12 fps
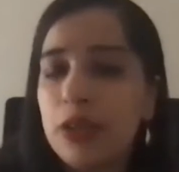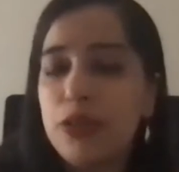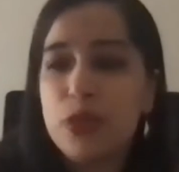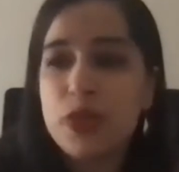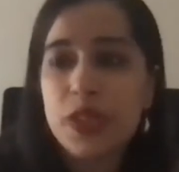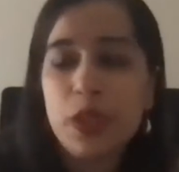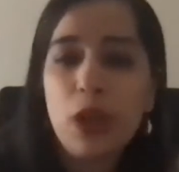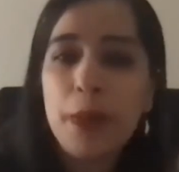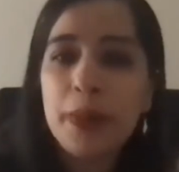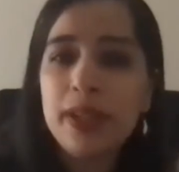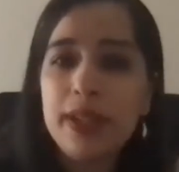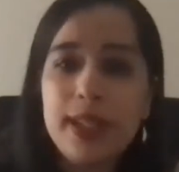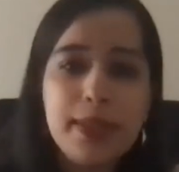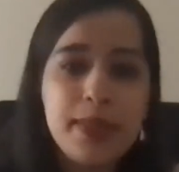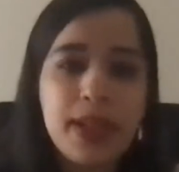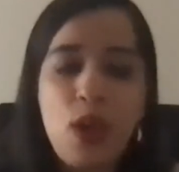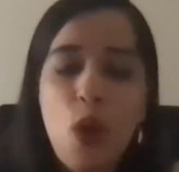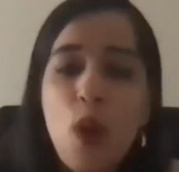folks in the corporate team,
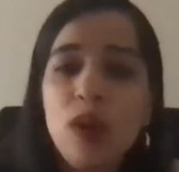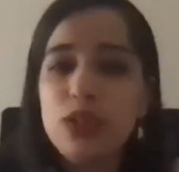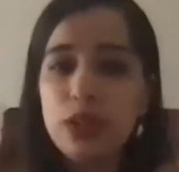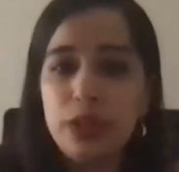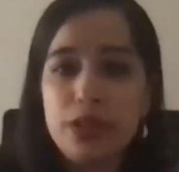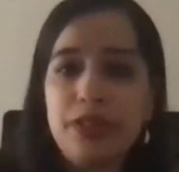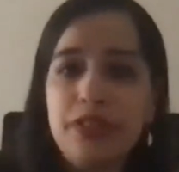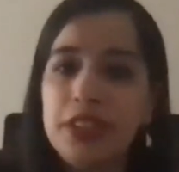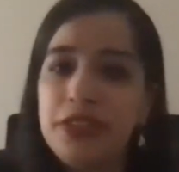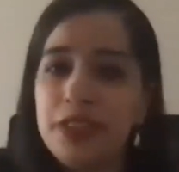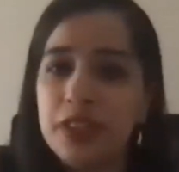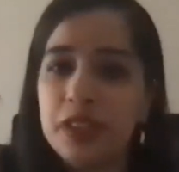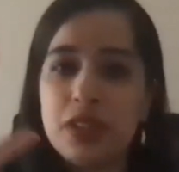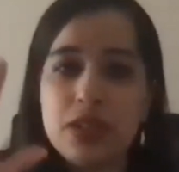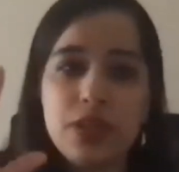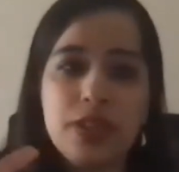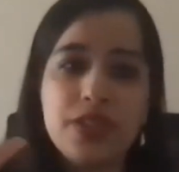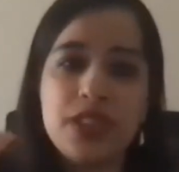like all sorts of
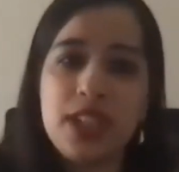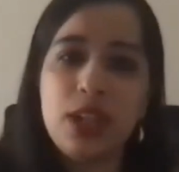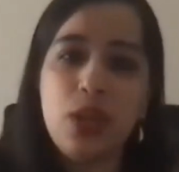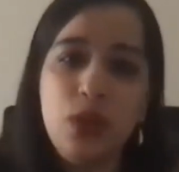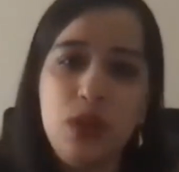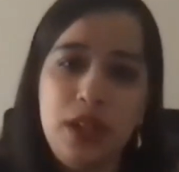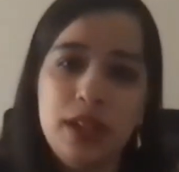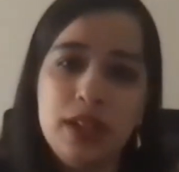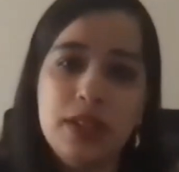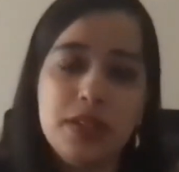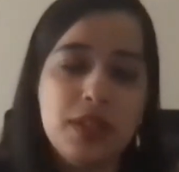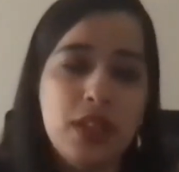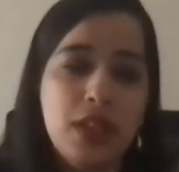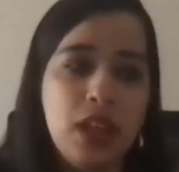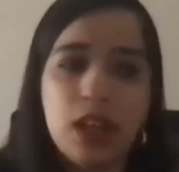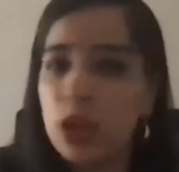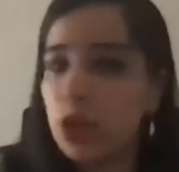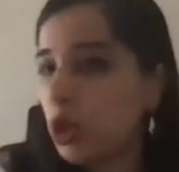different sort of stakeholders
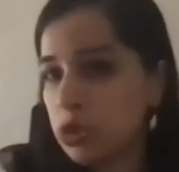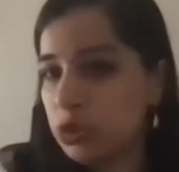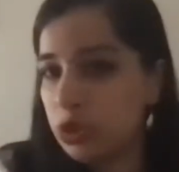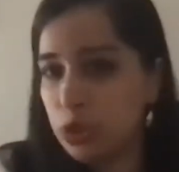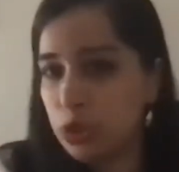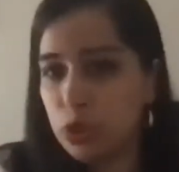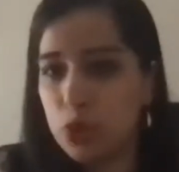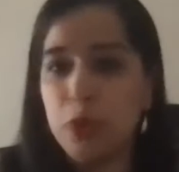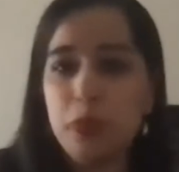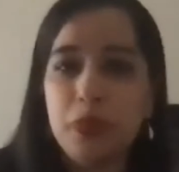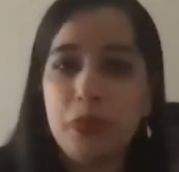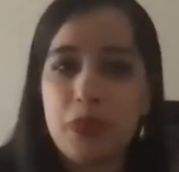across the group.